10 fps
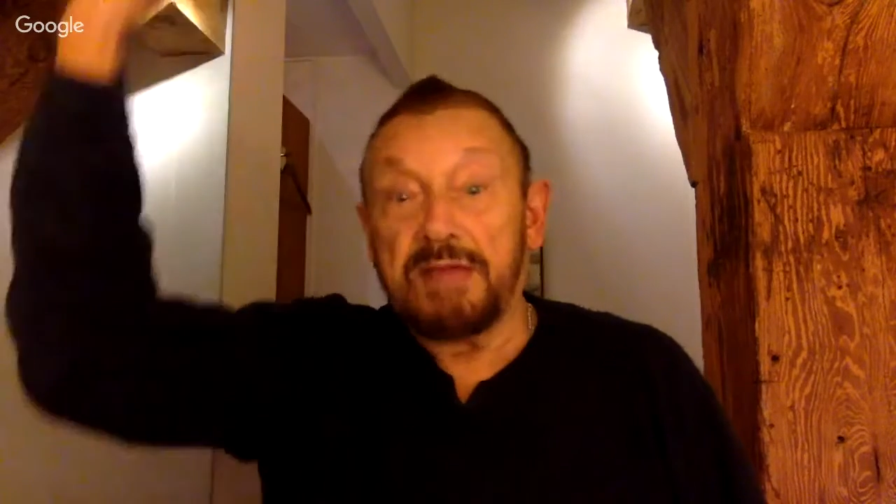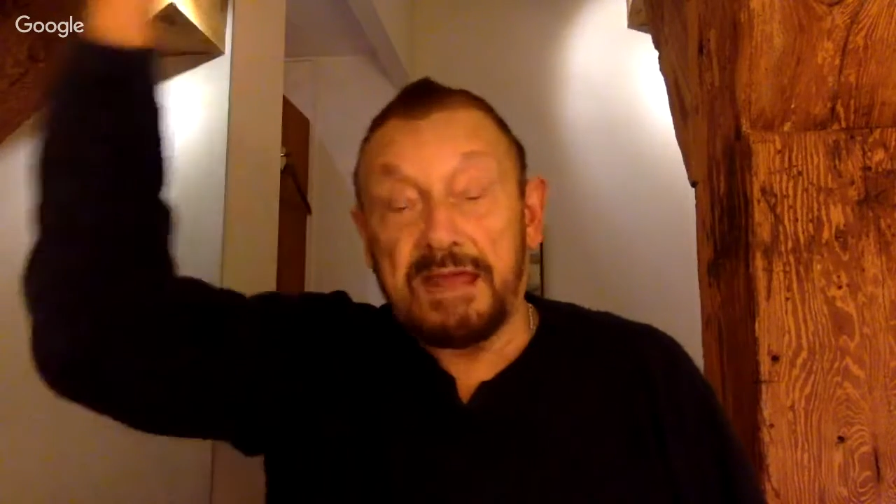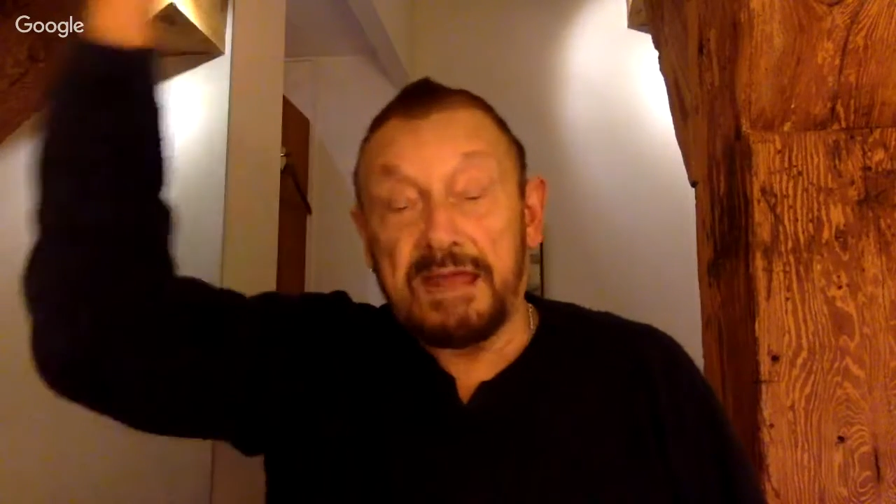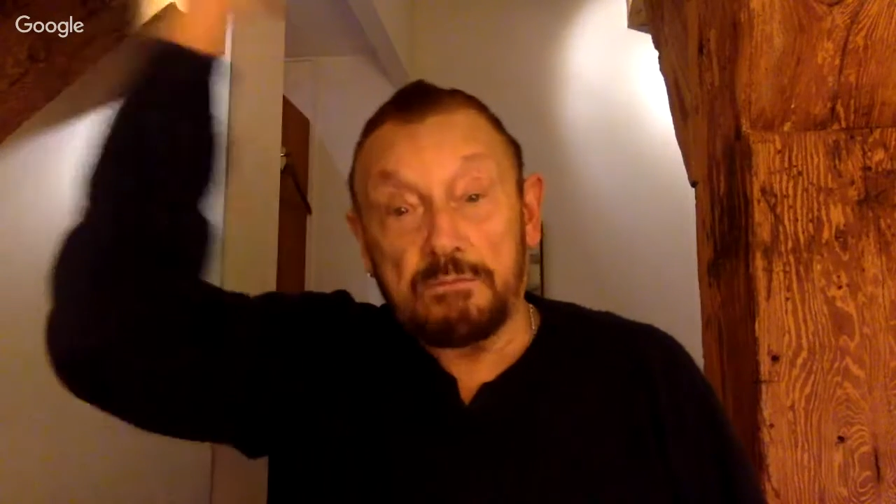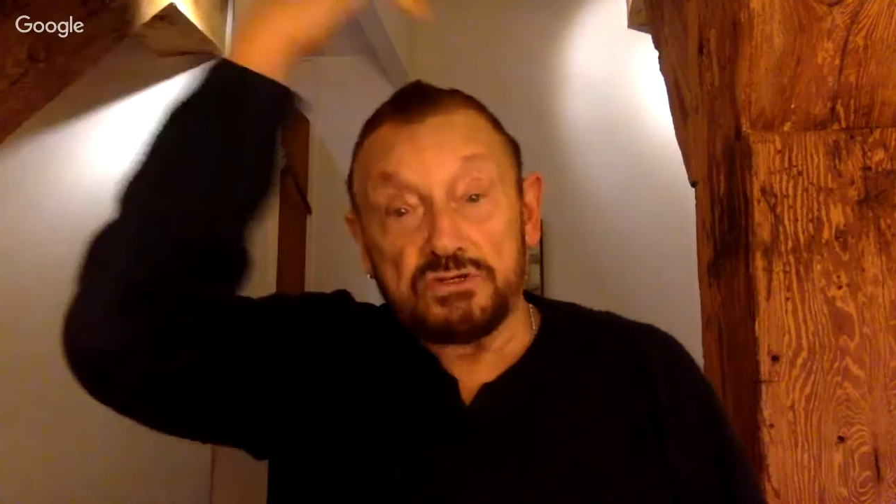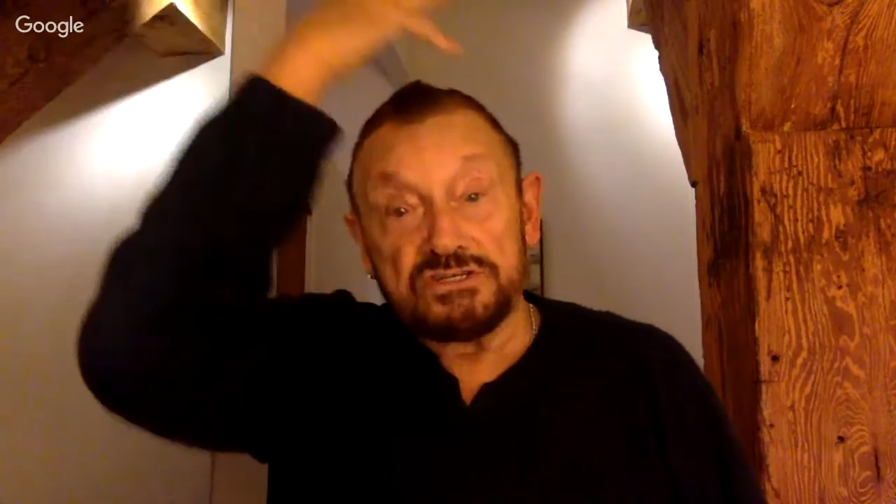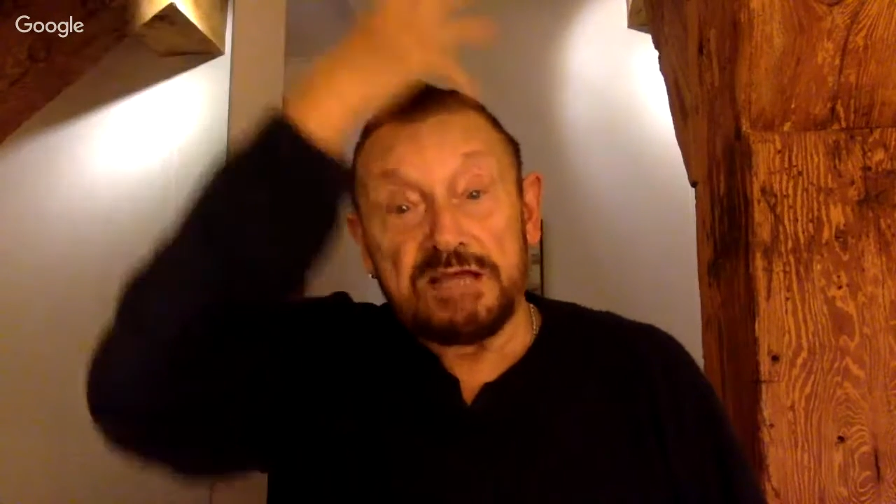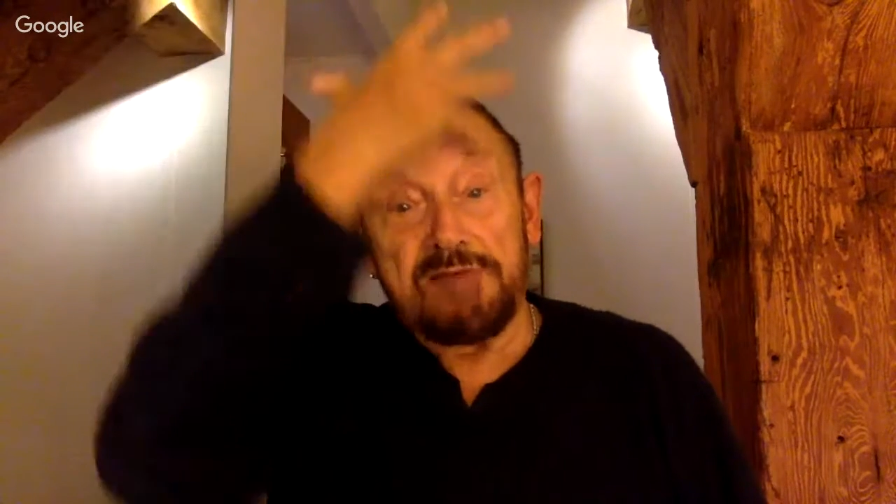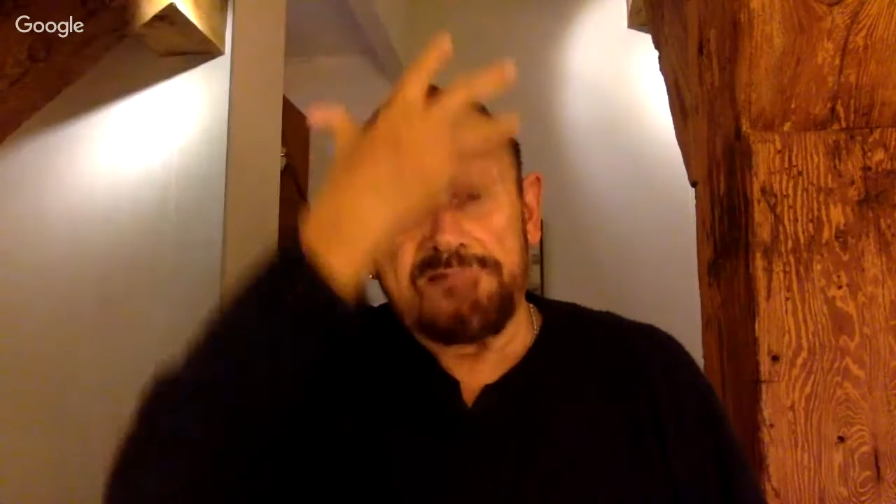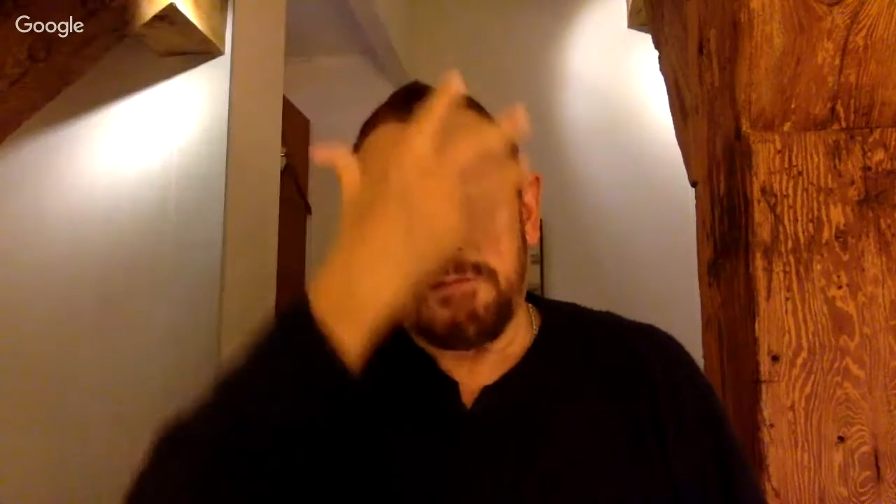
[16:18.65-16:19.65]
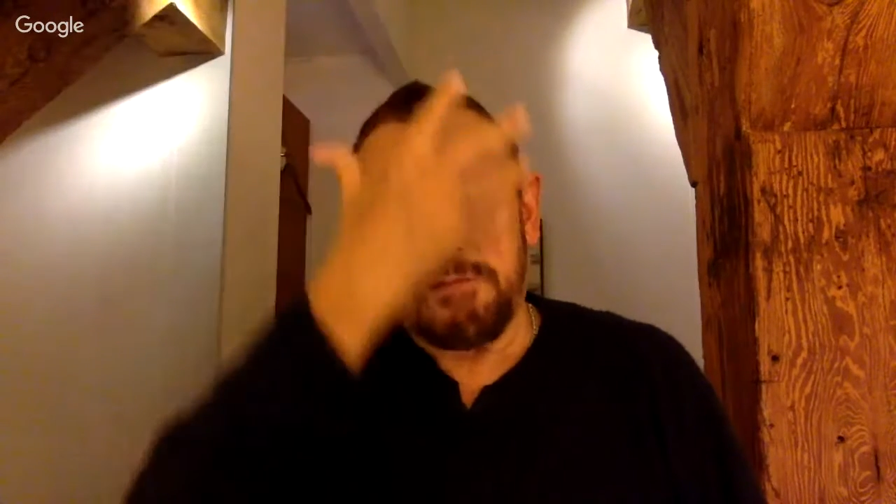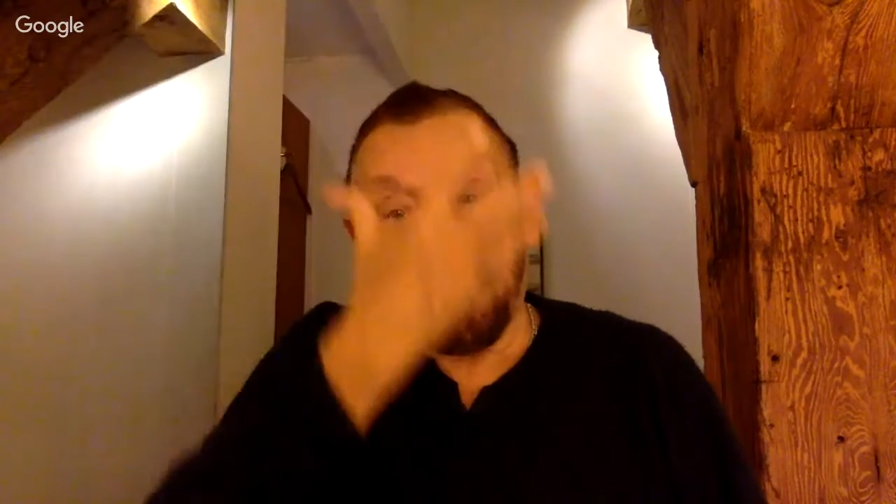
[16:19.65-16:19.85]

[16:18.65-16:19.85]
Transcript: and it was just covering